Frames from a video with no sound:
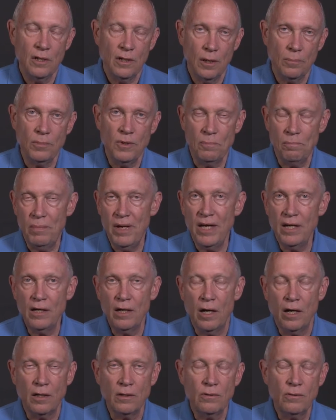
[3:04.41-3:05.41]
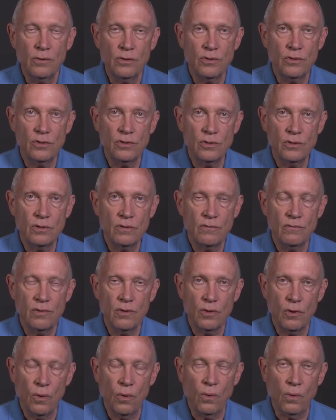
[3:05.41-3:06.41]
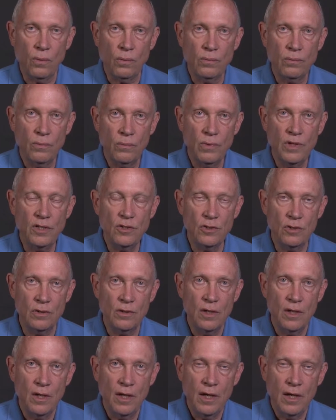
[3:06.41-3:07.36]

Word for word: up to Baigong, which is for the whole region.